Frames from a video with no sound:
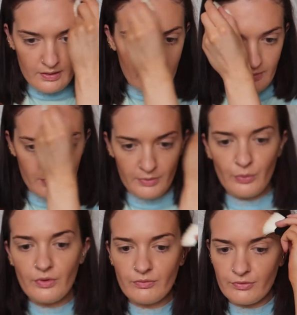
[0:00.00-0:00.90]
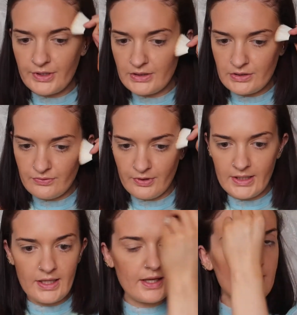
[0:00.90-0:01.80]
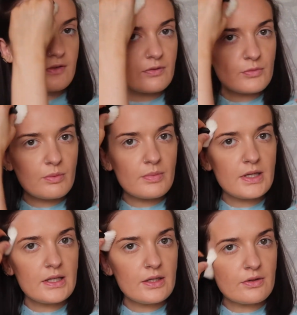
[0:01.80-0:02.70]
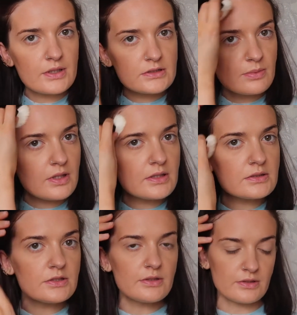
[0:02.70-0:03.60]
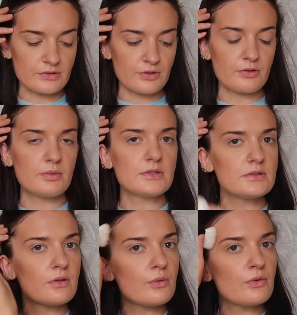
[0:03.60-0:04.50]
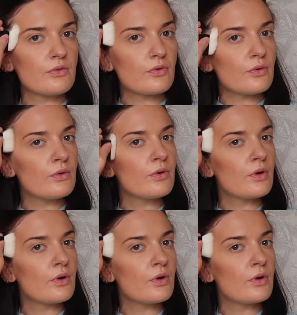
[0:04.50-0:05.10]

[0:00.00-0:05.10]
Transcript: And I probably wouldn't reach for it again if I'm completely honest, but it's doing the job, it's not awful.